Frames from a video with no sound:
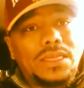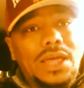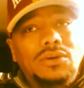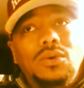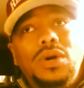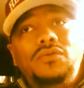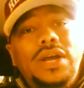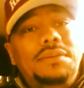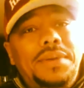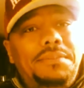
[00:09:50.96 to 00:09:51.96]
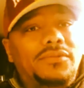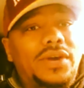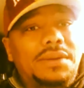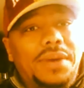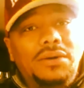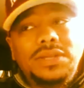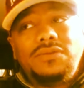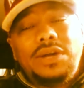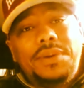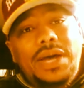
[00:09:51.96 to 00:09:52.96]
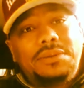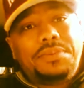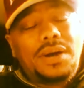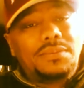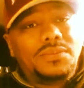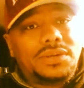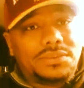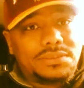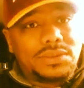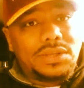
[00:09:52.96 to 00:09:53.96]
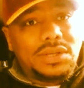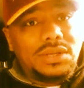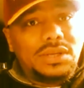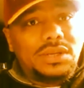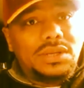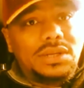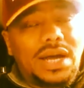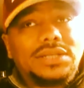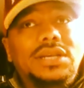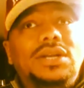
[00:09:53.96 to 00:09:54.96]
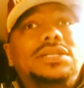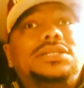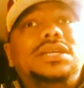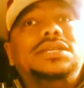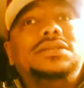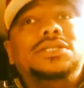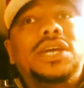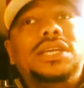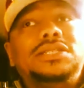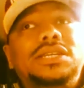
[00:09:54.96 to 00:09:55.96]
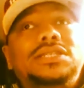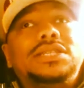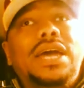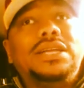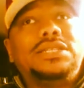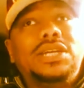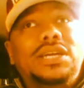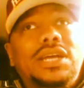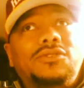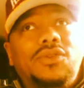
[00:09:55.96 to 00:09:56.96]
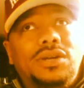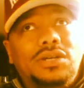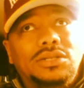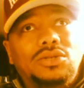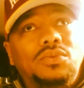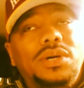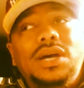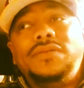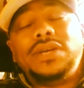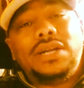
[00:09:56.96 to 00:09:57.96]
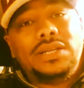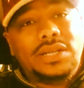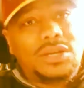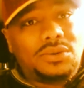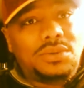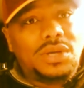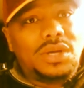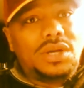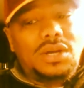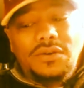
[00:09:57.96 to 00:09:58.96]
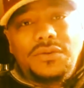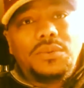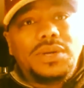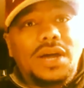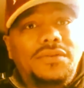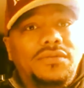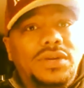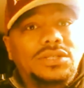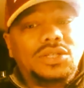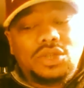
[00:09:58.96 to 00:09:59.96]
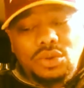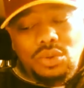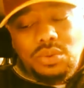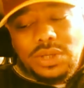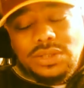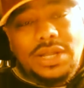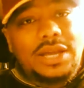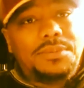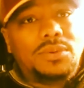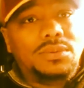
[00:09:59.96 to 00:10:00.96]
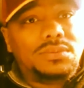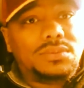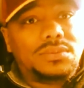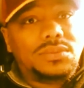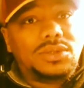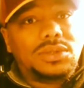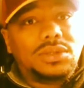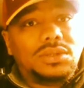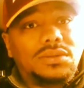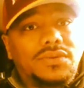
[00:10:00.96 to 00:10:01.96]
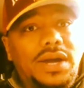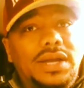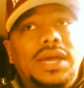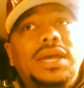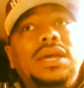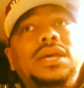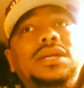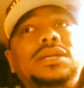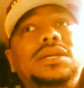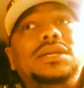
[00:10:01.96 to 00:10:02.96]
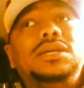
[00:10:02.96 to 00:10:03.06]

I don't know what Redman, but Redman, I don't think Redman had a problem with him. I say all that to say this. Jay-Z signed Jay Electronica to whatever kind of deal, for whatever reason, to his label, right? And